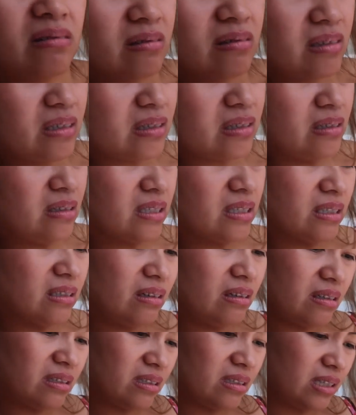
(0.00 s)
It's
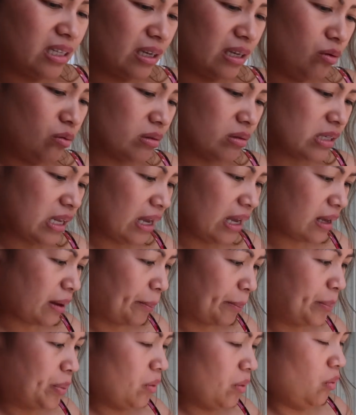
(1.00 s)
disgusting. Looks like a
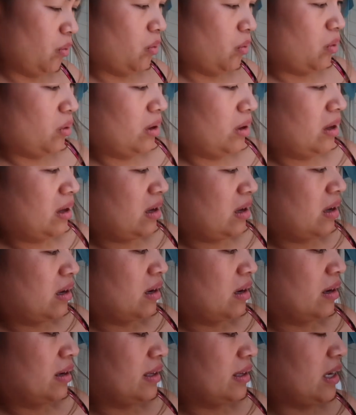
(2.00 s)
poo.
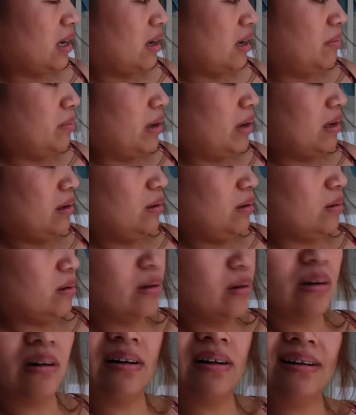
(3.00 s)
Yeah, but look,
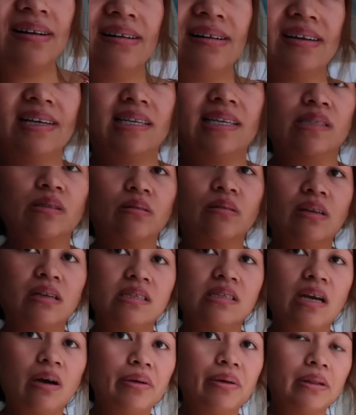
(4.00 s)
guys. So
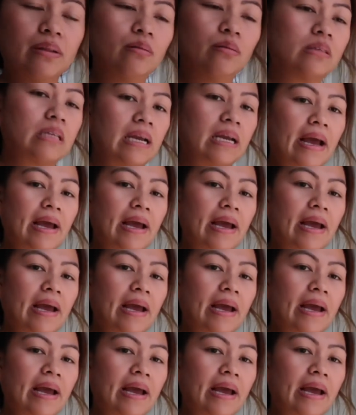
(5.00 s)
that's how it looks like.